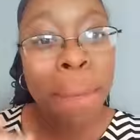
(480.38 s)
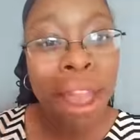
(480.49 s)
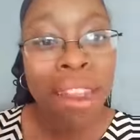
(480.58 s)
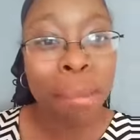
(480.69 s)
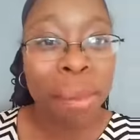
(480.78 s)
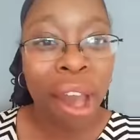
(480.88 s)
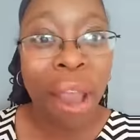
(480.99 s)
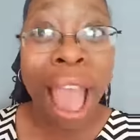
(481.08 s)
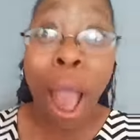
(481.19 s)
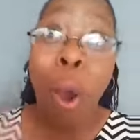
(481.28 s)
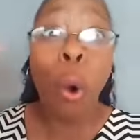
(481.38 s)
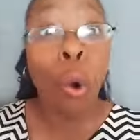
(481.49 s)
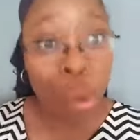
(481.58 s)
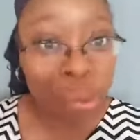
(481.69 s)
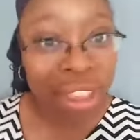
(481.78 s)
mind about how
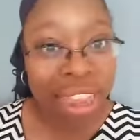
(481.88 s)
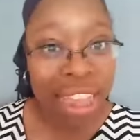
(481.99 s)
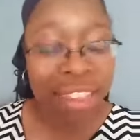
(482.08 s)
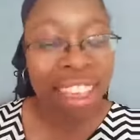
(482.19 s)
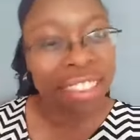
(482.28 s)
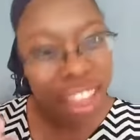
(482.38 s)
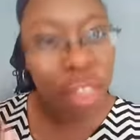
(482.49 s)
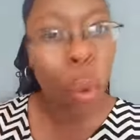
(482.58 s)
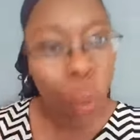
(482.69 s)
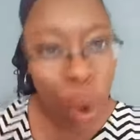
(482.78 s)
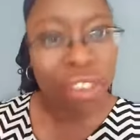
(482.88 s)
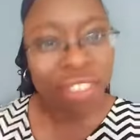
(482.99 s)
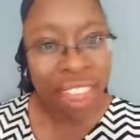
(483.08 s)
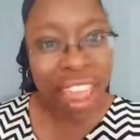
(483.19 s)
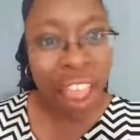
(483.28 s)
horrible it is? Is it the
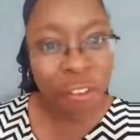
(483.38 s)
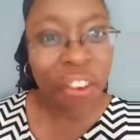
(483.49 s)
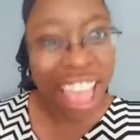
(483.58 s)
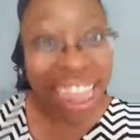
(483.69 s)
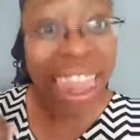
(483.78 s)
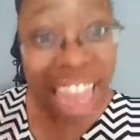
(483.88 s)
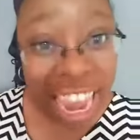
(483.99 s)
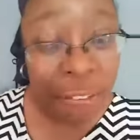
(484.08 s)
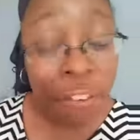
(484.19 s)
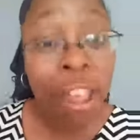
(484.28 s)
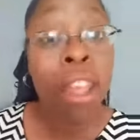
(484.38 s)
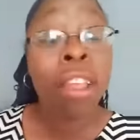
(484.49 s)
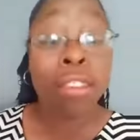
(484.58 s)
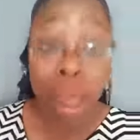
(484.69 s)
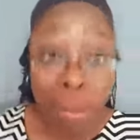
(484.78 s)
worst thing ever in life?
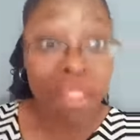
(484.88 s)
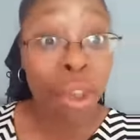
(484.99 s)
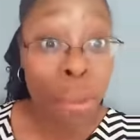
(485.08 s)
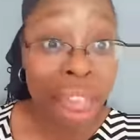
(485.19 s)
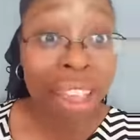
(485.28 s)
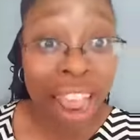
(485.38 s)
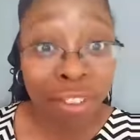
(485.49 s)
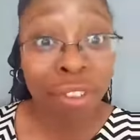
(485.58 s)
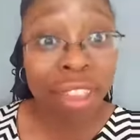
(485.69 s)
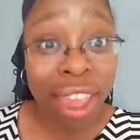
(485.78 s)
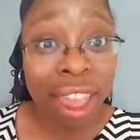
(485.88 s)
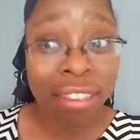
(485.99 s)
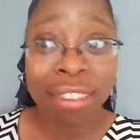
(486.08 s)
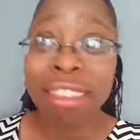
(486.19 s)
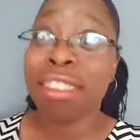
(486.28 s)
Some of you might answer
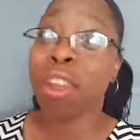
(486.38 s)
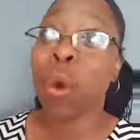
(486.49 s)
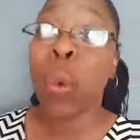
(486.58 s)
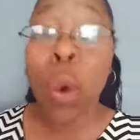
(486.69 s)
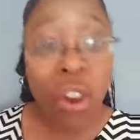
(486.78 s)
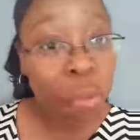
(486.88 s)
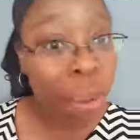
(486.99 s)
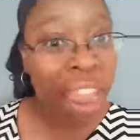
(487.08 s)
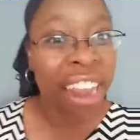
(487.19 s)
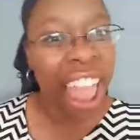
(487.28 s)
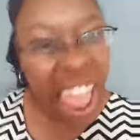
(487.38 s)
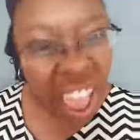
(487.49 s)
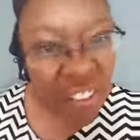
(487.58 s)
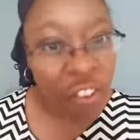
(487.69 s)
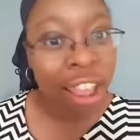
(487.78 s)
yes. This is the worst pain
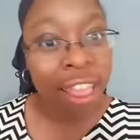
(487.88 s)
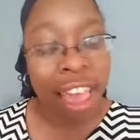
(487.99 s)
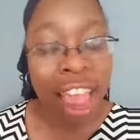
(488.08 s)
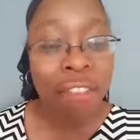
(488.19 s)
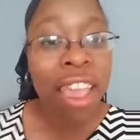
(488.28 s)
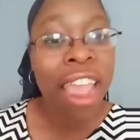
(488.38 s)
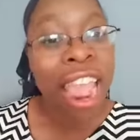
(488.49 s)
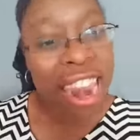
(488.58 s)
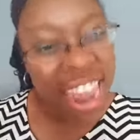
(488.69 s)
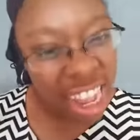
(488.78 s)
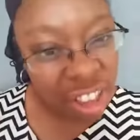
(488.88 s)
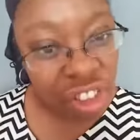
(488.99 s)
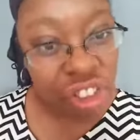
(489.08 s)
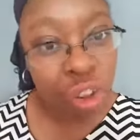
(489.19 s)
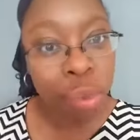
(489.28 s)
ever in life and it
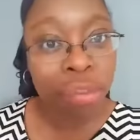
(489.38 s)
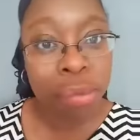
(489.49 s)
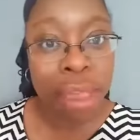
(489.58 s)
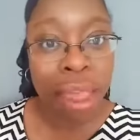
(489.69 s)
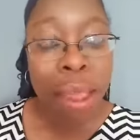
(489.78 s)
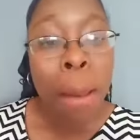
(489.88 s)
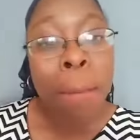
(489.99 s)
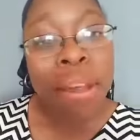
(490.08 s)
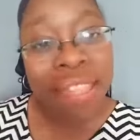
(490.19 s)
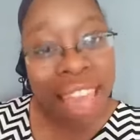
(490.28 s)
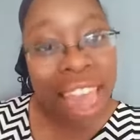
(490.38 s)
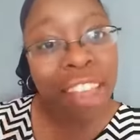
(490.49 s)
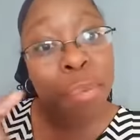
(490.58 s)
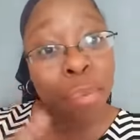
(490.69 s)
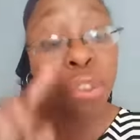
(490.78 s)
consumes me. But that
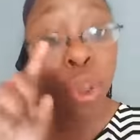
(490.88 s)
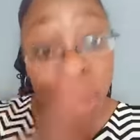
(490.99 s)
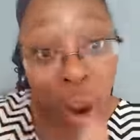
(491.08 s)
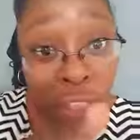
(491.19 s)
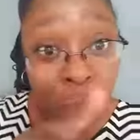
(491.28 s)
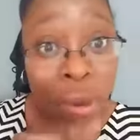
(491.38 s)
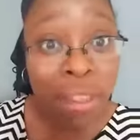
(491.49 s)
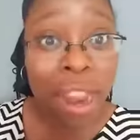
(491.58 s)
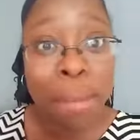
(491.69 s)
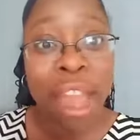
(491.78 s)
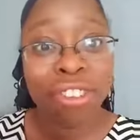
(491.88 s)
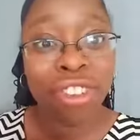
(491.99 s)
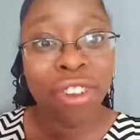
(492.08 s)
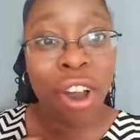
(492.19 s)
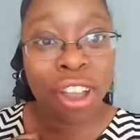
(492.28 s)
is, you are the one that I'm
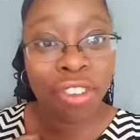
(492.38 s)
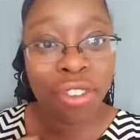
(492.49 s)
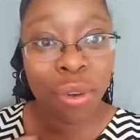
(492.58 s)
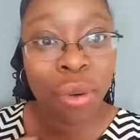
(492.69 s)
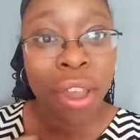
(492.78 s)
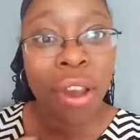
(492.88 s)
actually talking to.